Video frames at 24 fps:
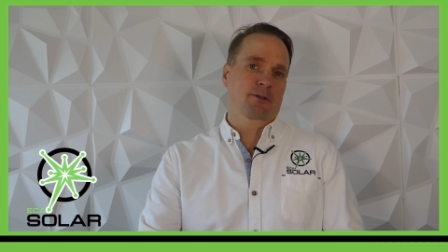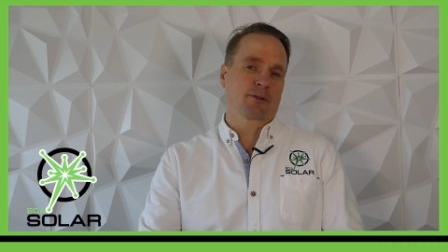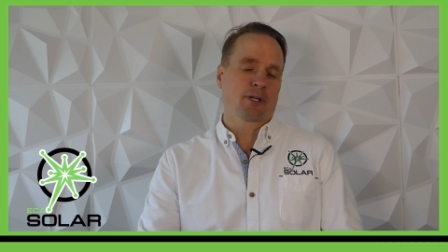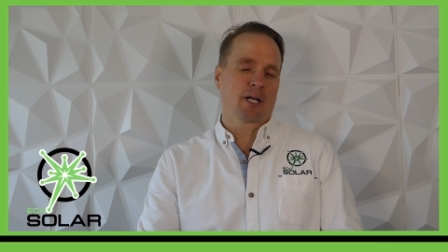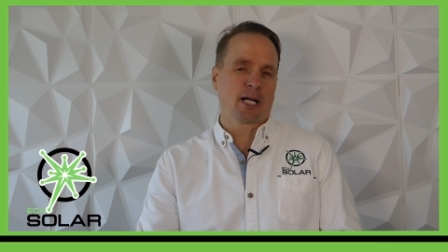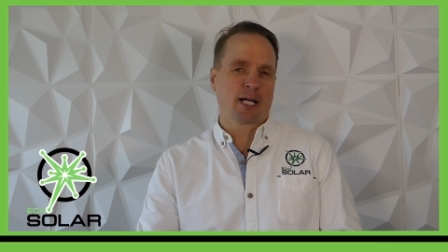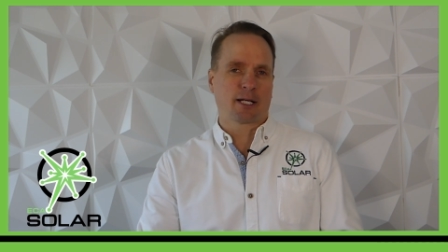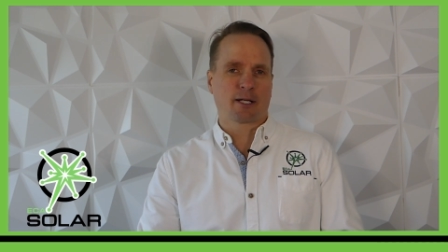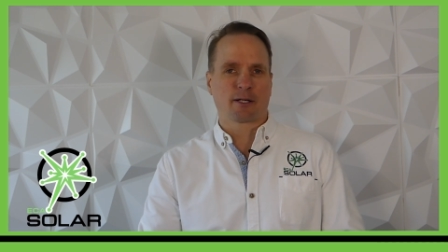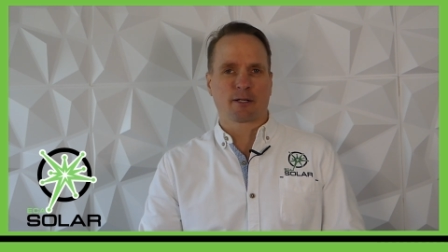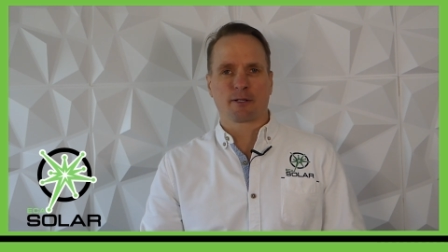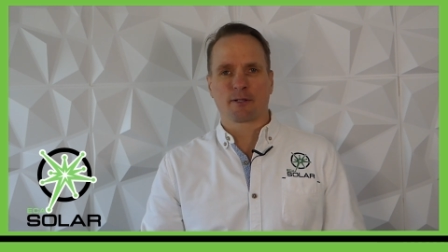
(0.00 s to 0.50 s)

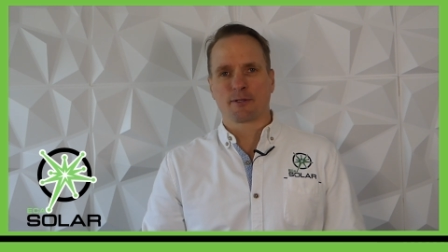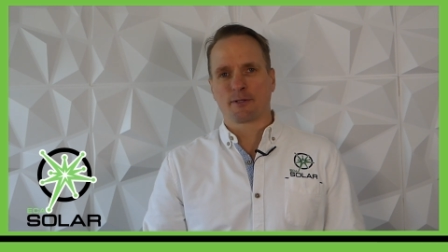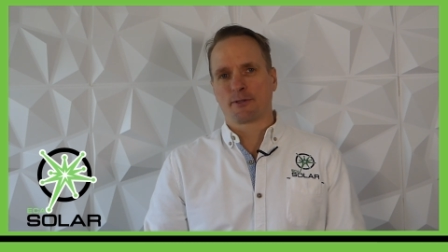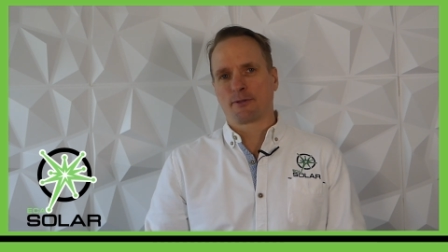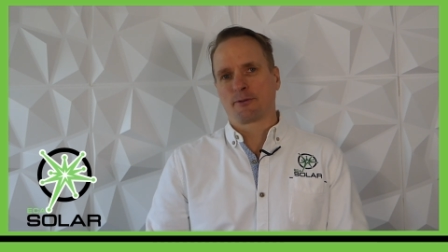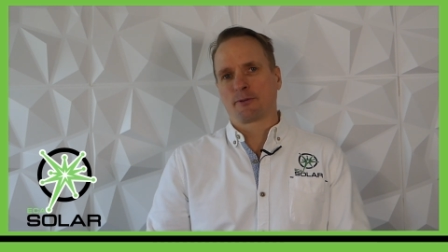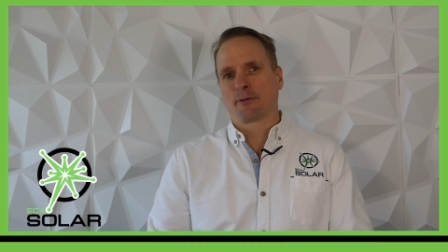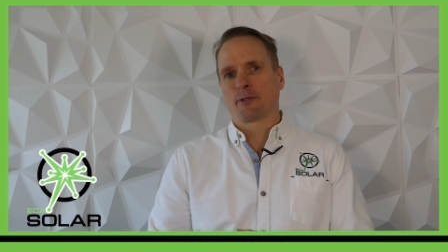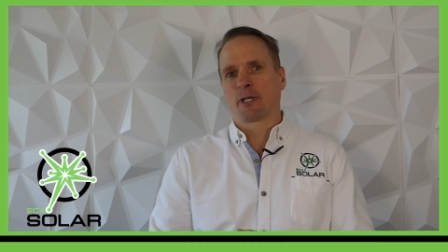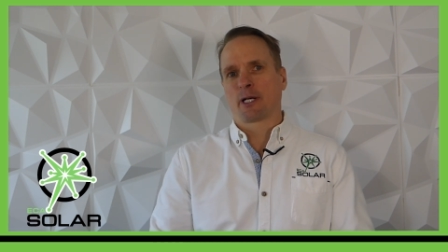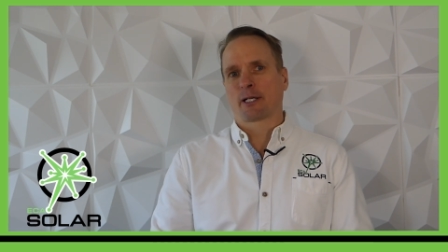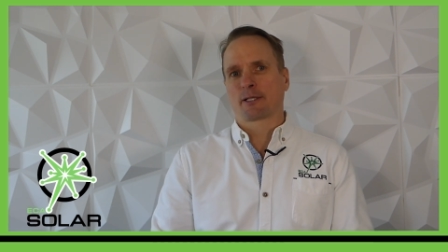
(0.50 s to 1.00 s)
trackers,
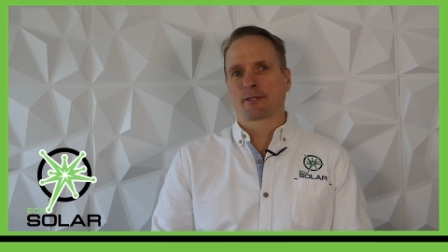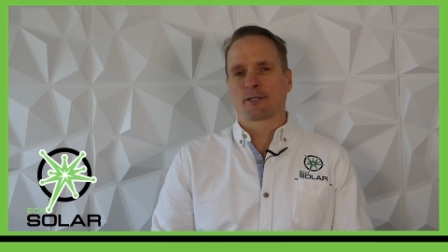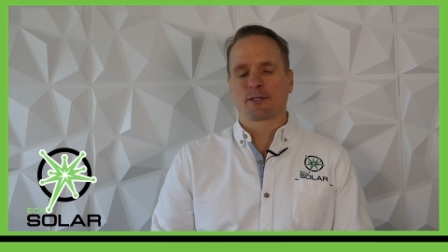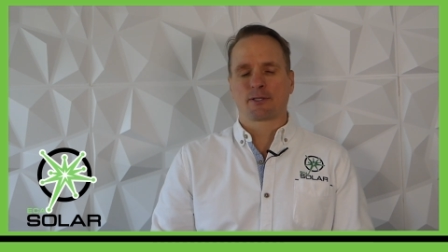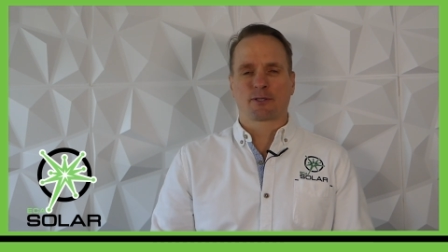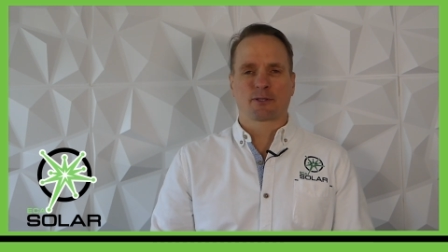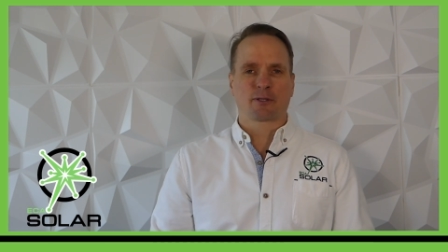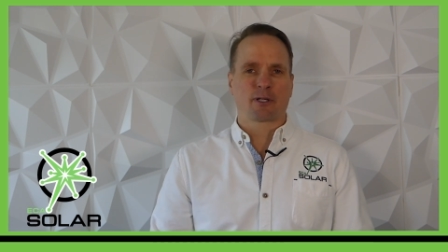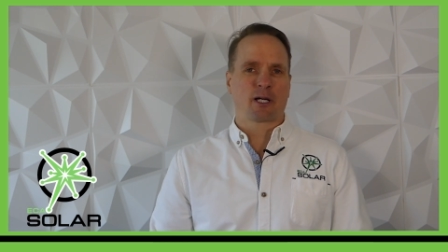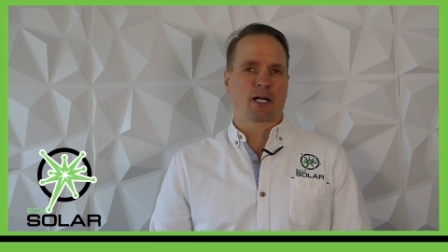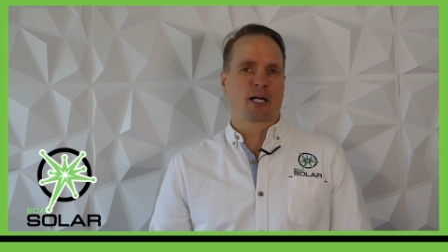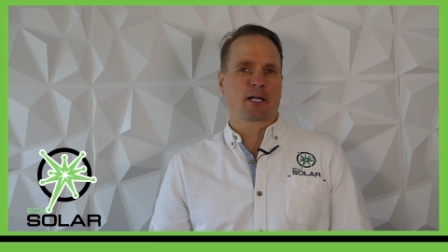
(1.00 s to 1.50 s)
dual
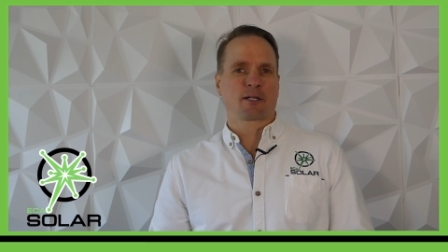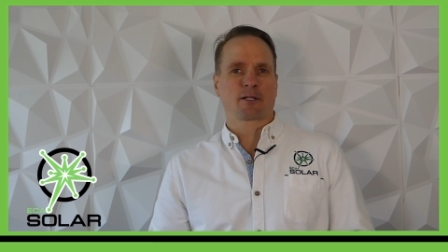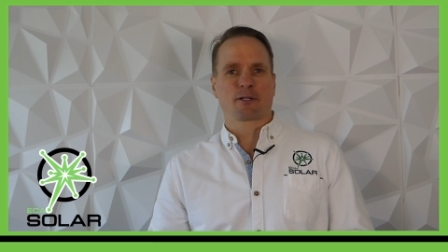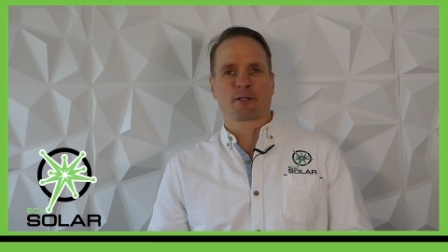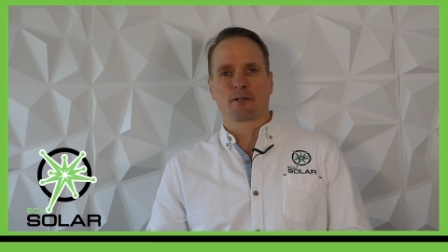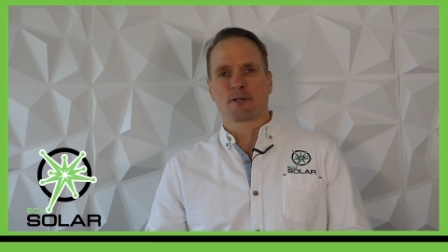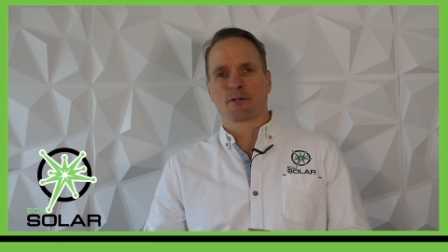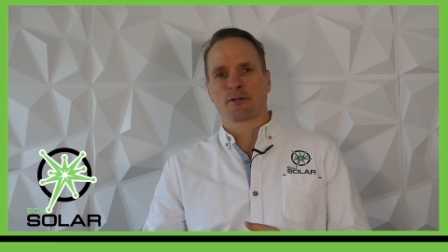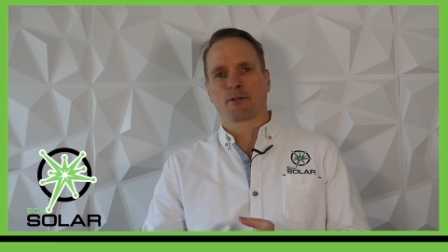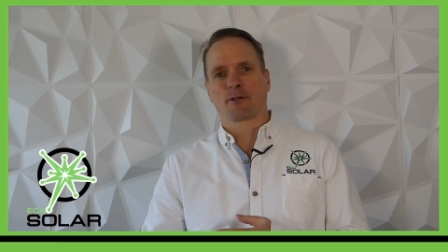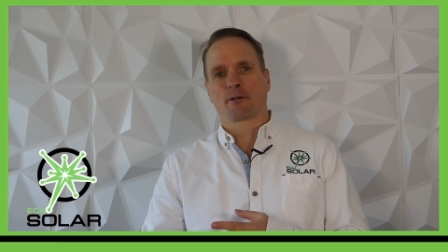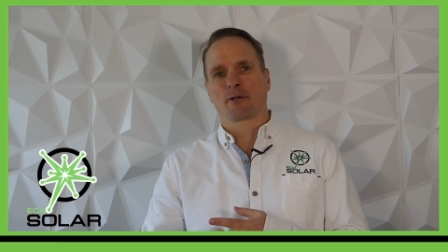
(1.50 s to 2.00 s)
axis
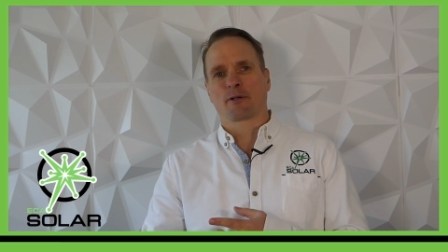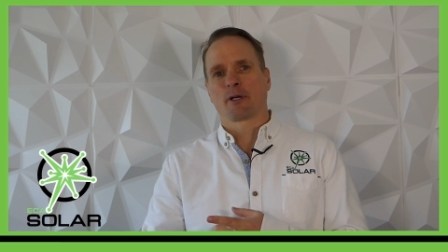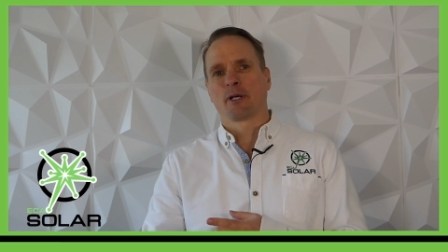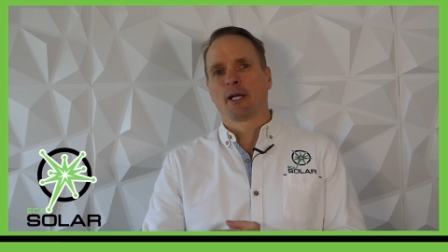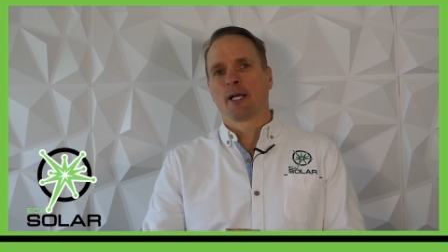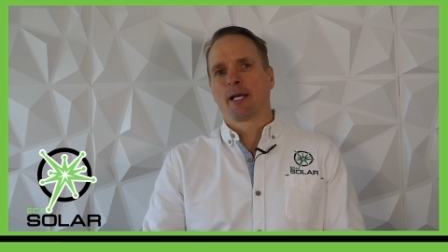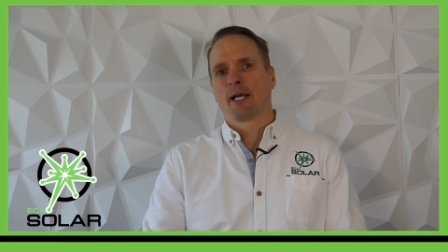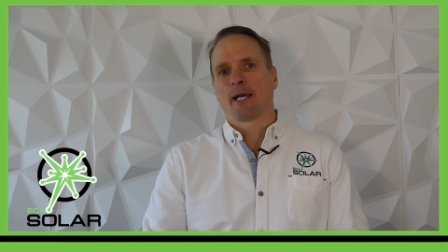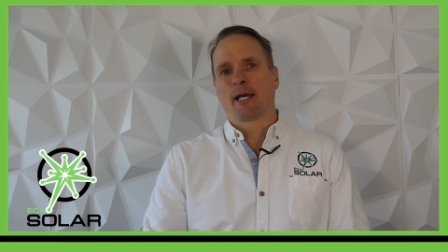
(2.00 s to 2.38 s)
trackers, or